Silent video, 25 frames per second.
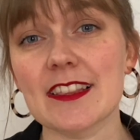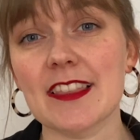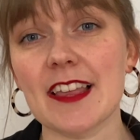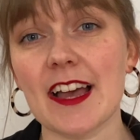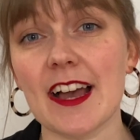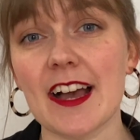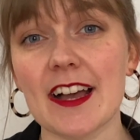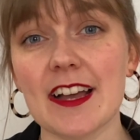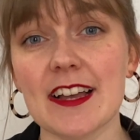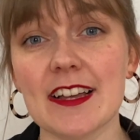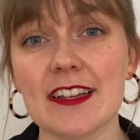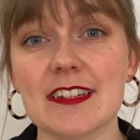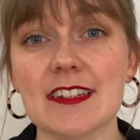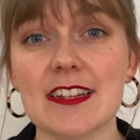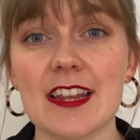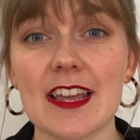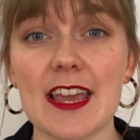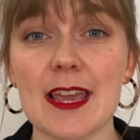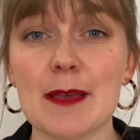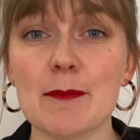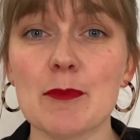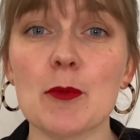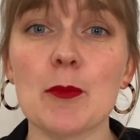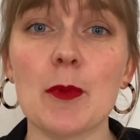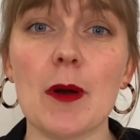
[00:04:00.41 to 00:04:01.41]
that
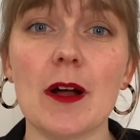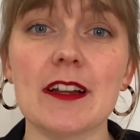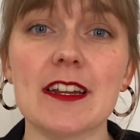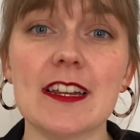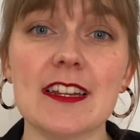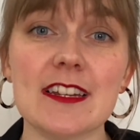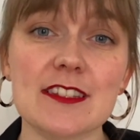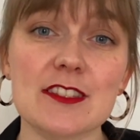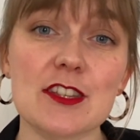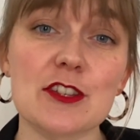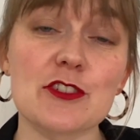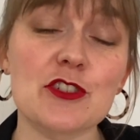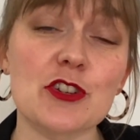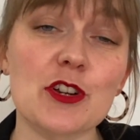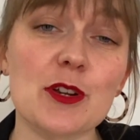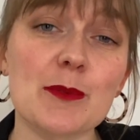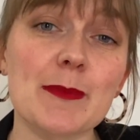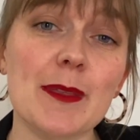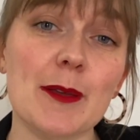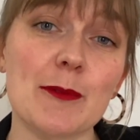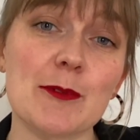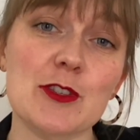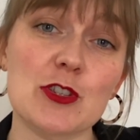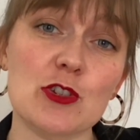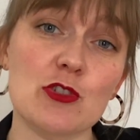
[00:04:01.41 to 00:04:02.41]
able-bodied is a term
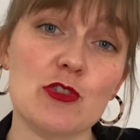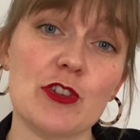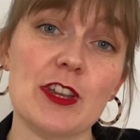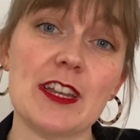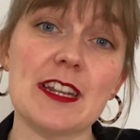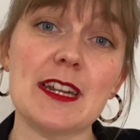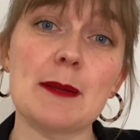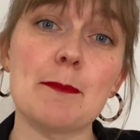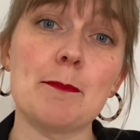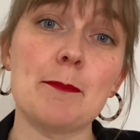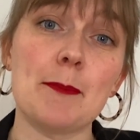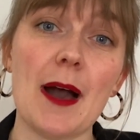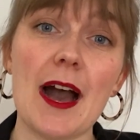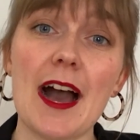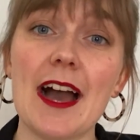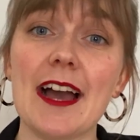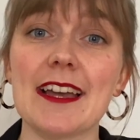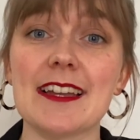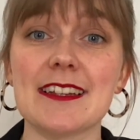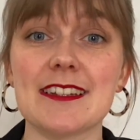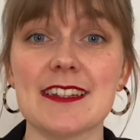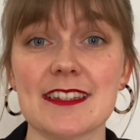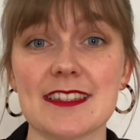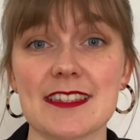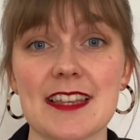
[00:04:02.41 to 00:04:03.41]
that was created by
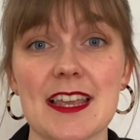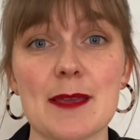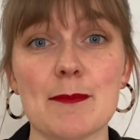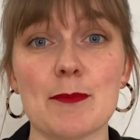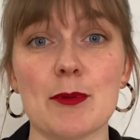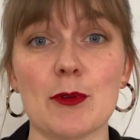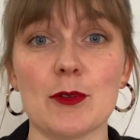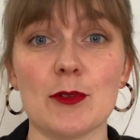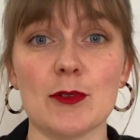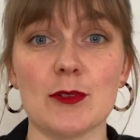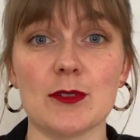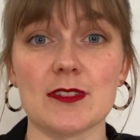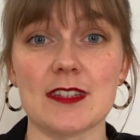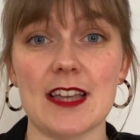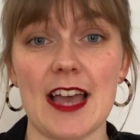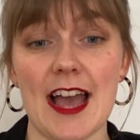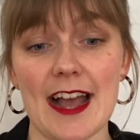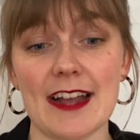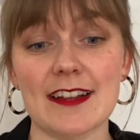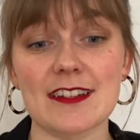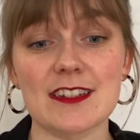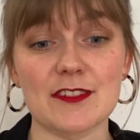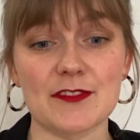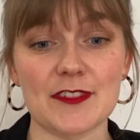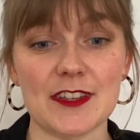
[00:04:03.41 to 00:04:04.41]
disabled
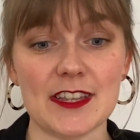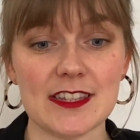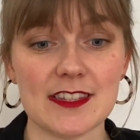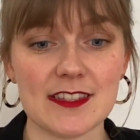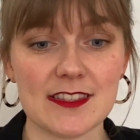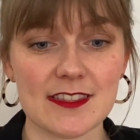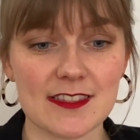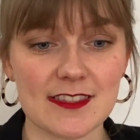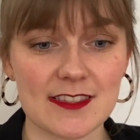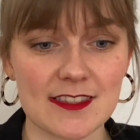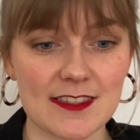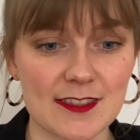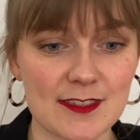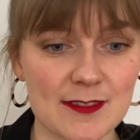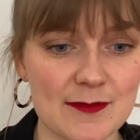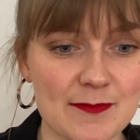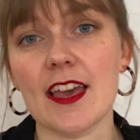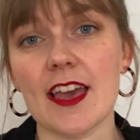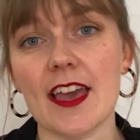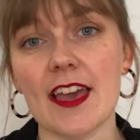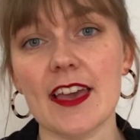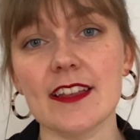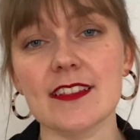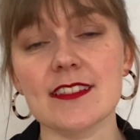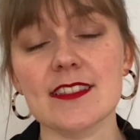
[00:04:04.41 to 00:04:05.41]
activists.
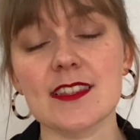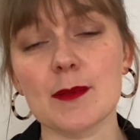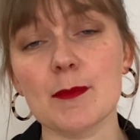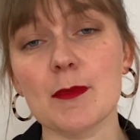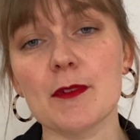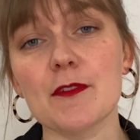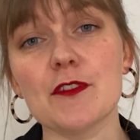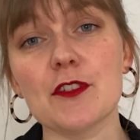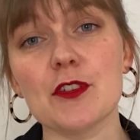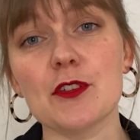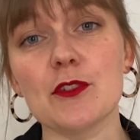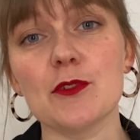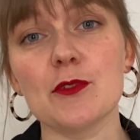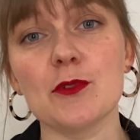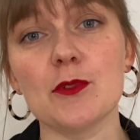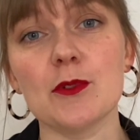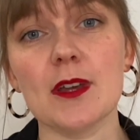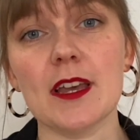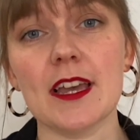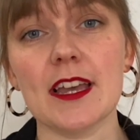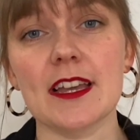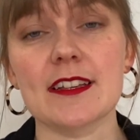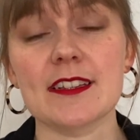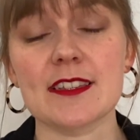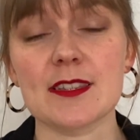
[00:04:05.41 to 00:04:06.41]
And some of you
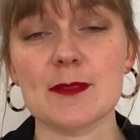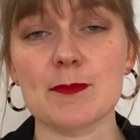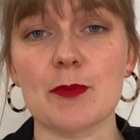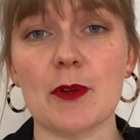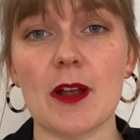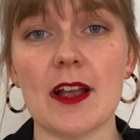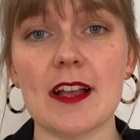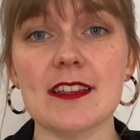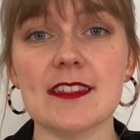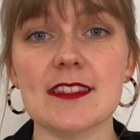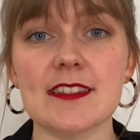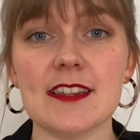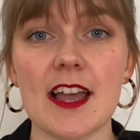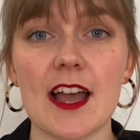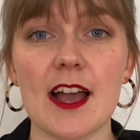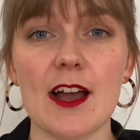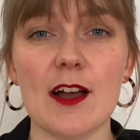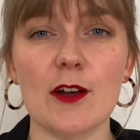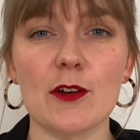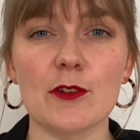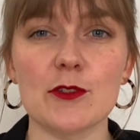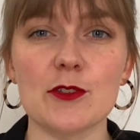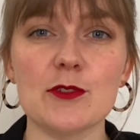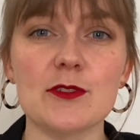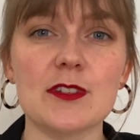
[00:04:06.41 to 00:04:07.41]
expressed
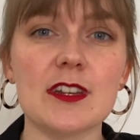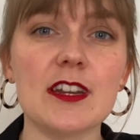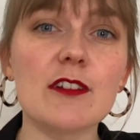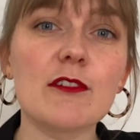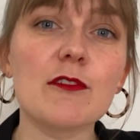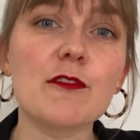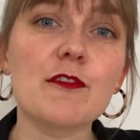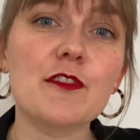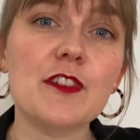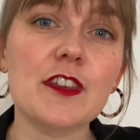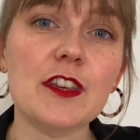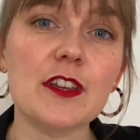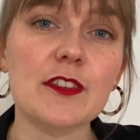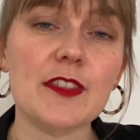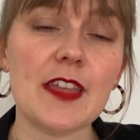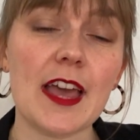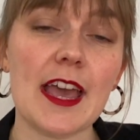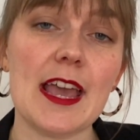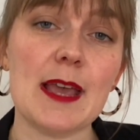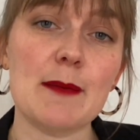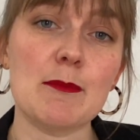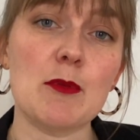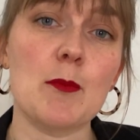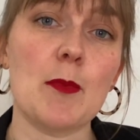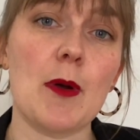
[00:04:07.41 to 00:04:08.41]
how you didn't feel that
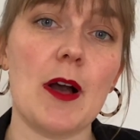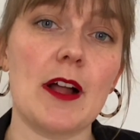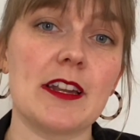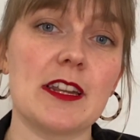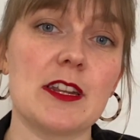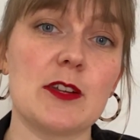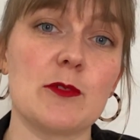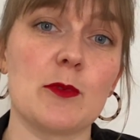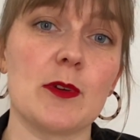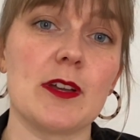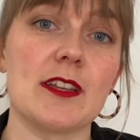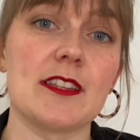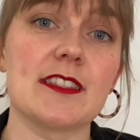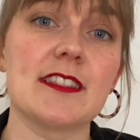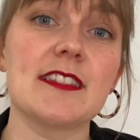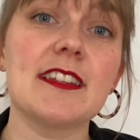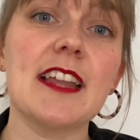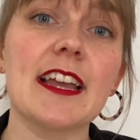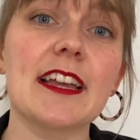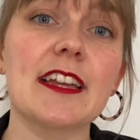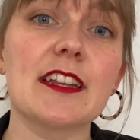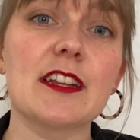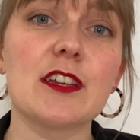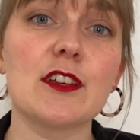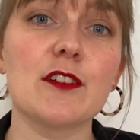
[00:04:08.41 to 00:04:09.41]
able-bodied was
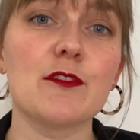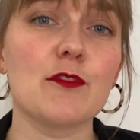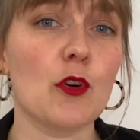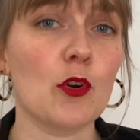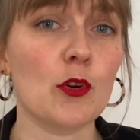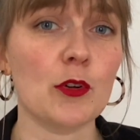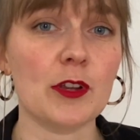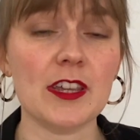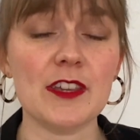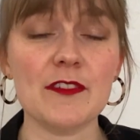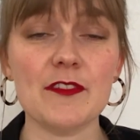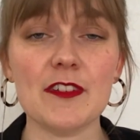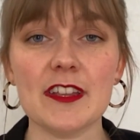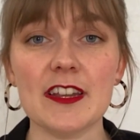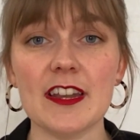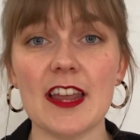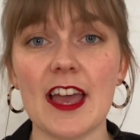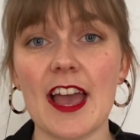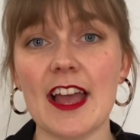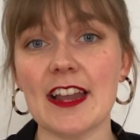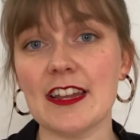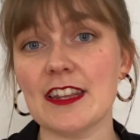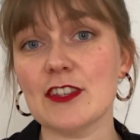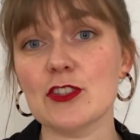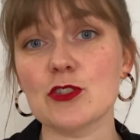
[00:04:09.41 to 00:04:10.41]
negative or even
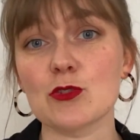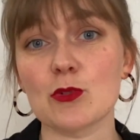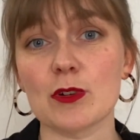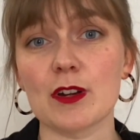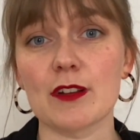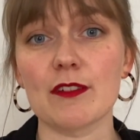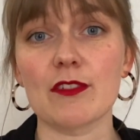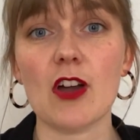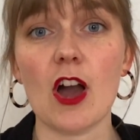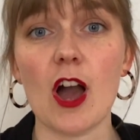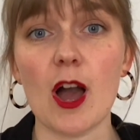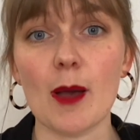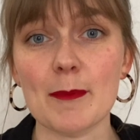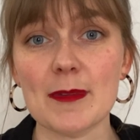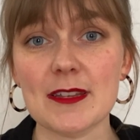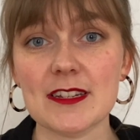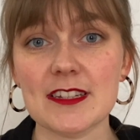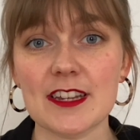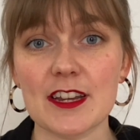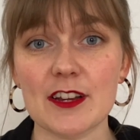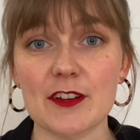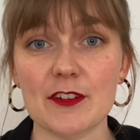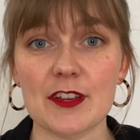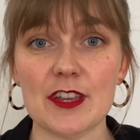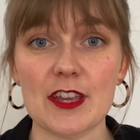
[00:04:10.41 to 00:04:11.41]
any sort of
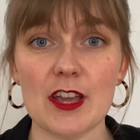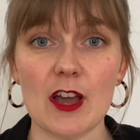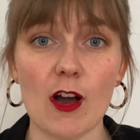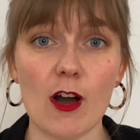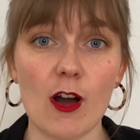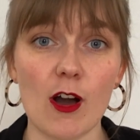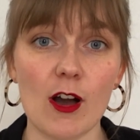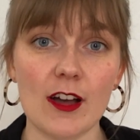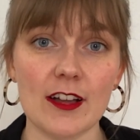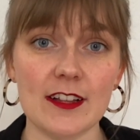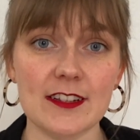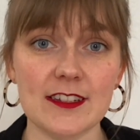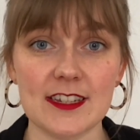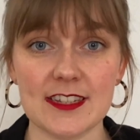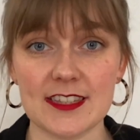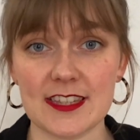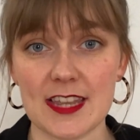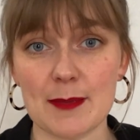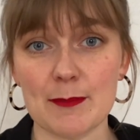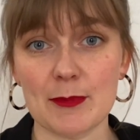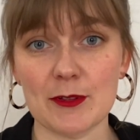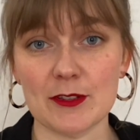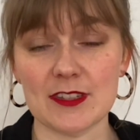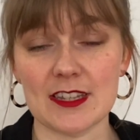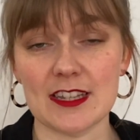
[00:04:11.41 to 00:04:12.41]
commentary on
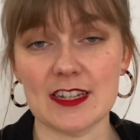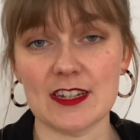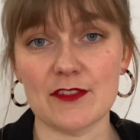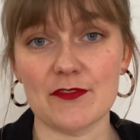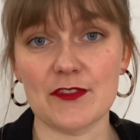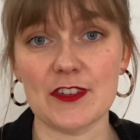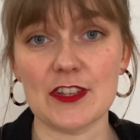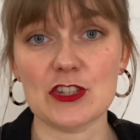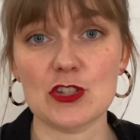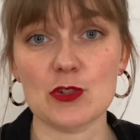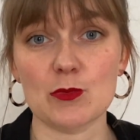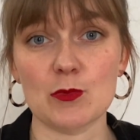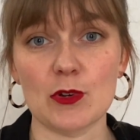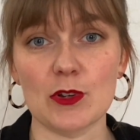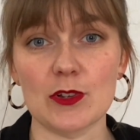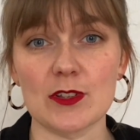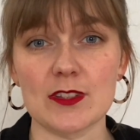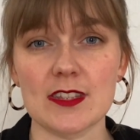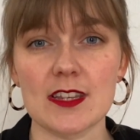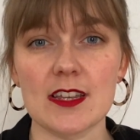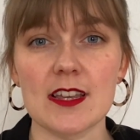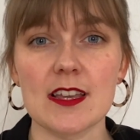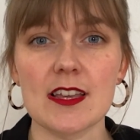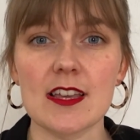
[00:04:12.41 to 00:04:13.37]
disabled individuals.